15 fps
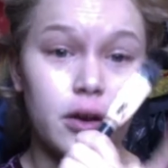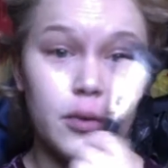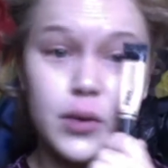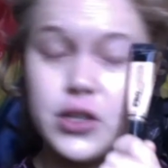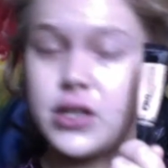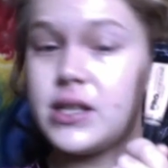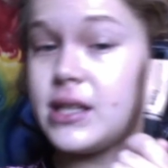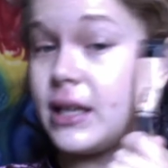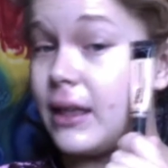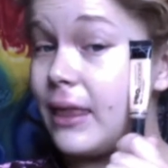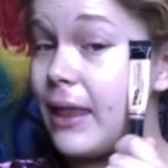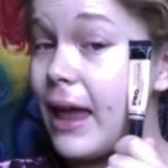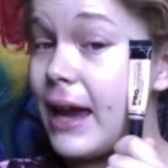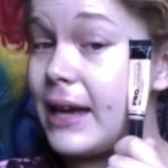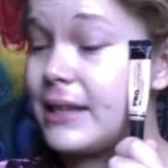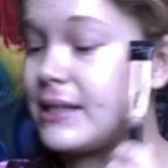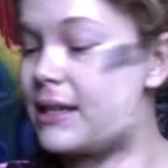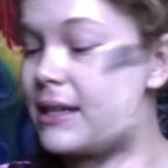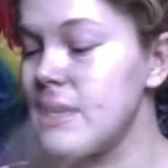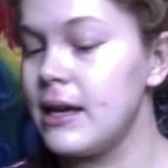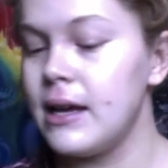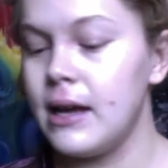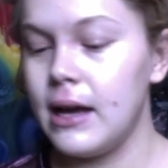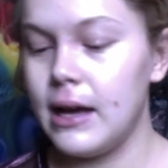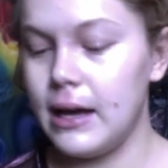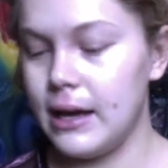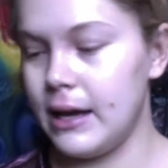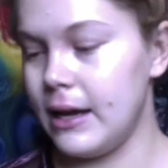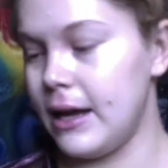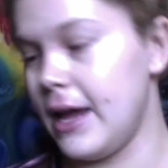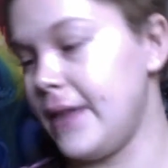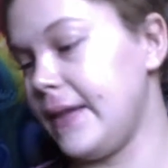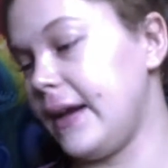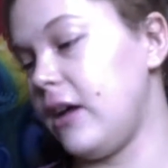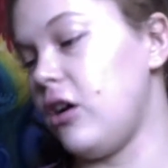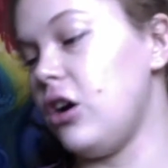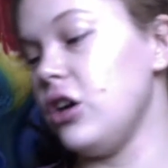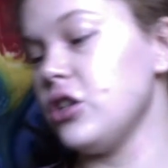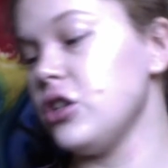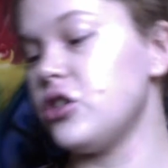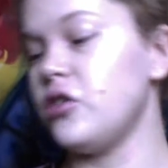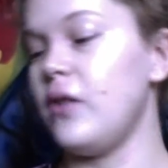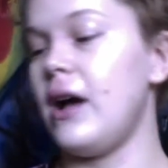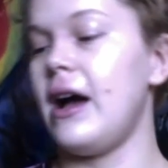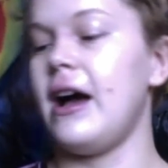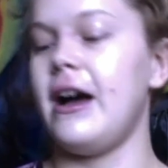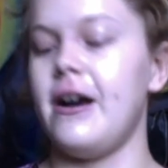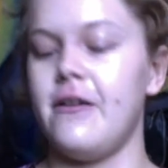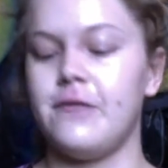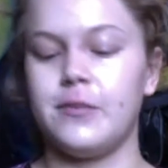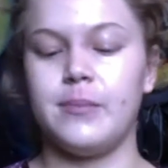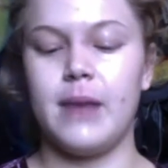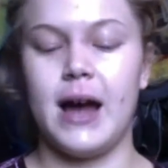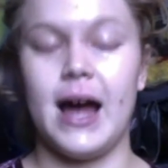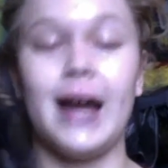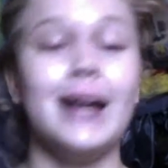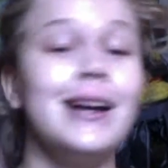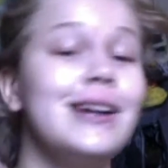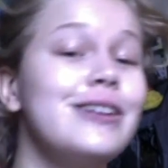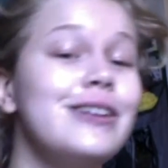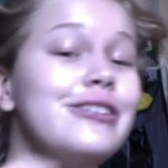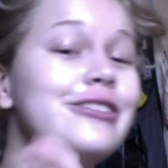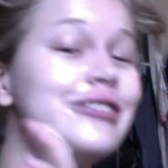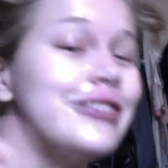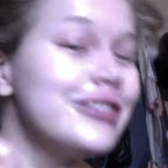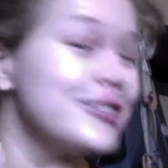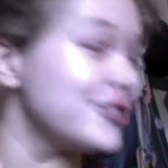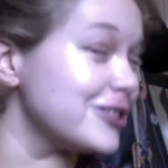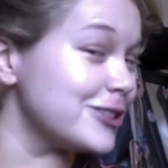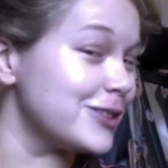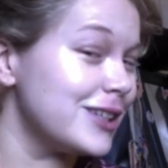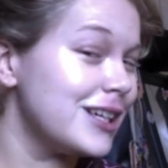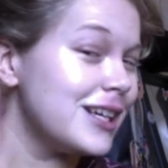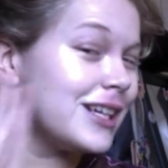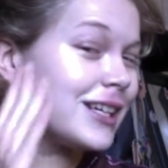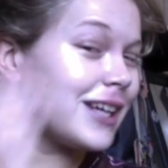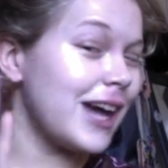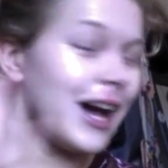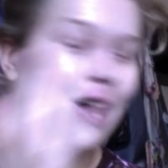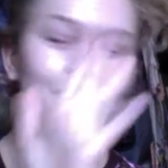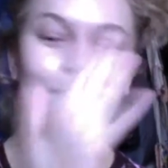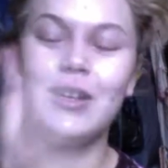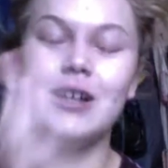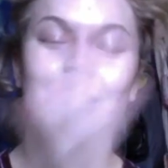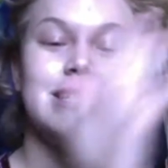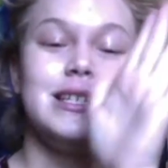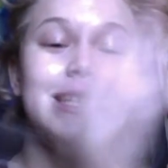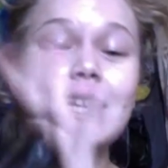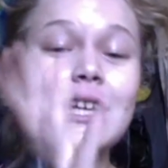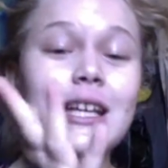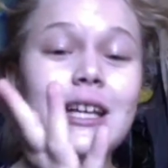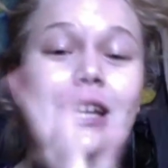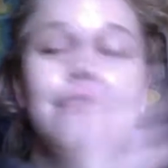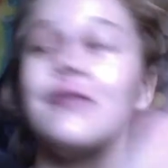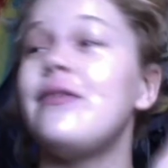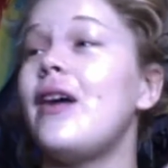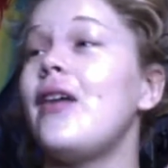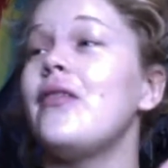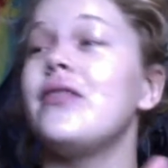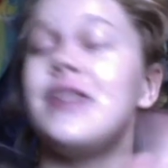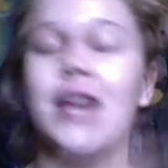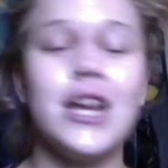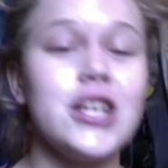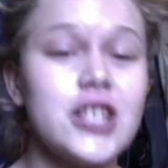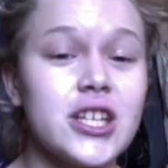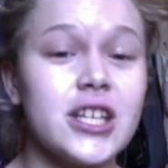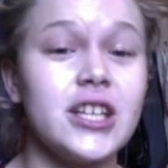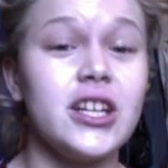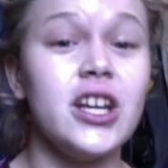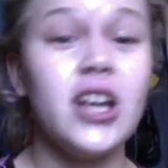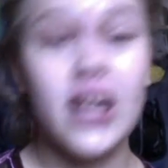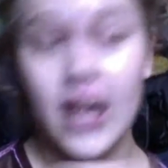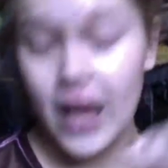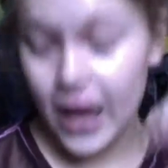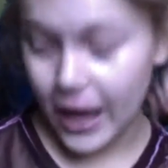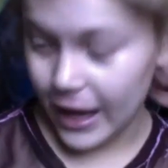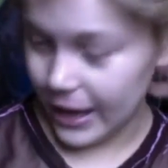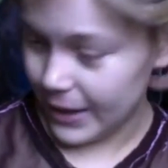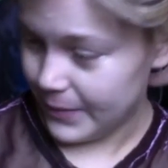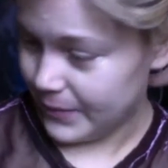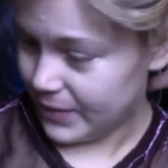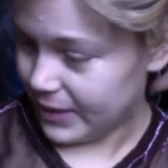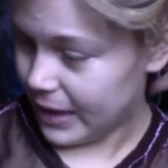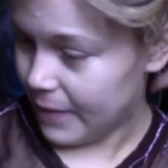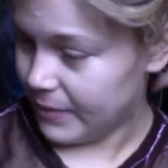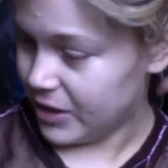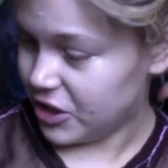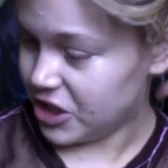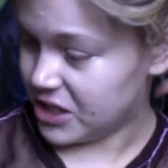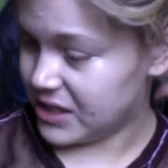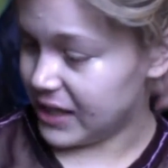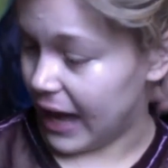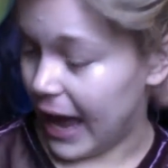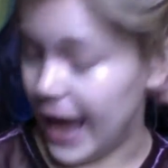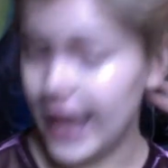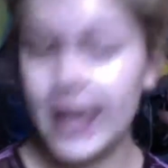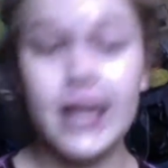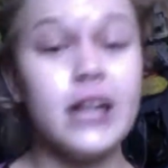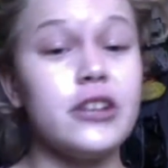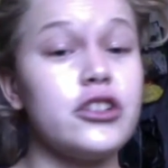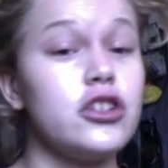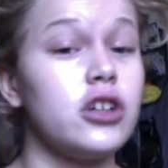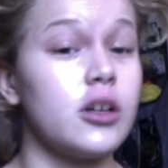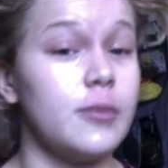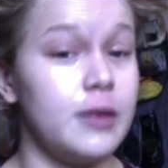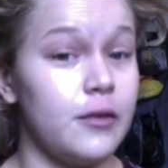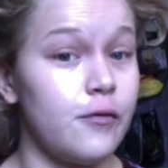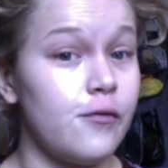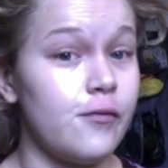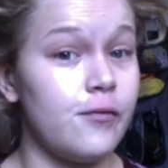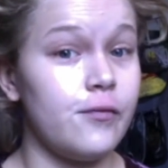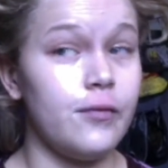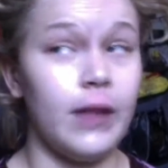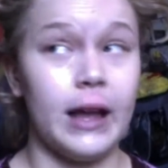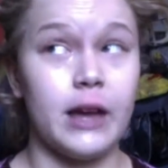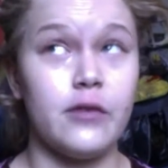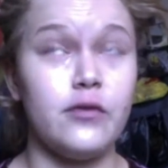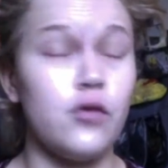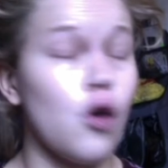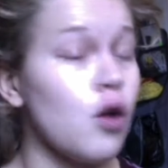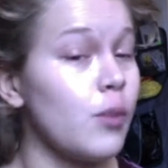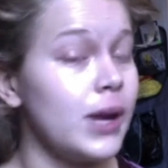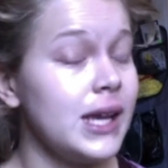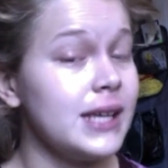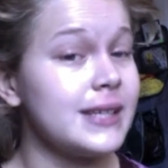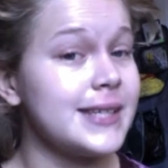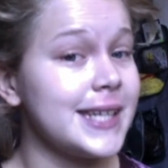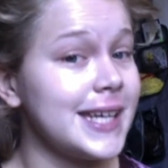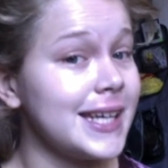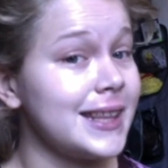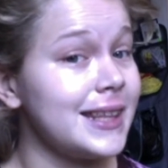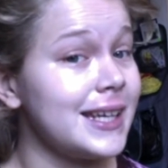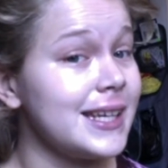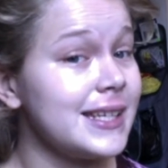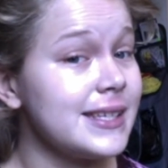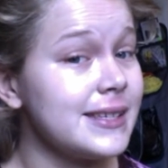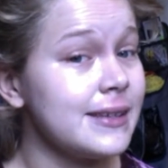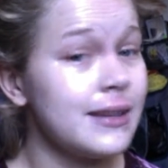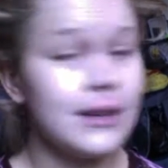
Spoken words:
which is in light. And then I also have my new KatVonD foundation. Let me just say, it took me like 4 weeks to get this.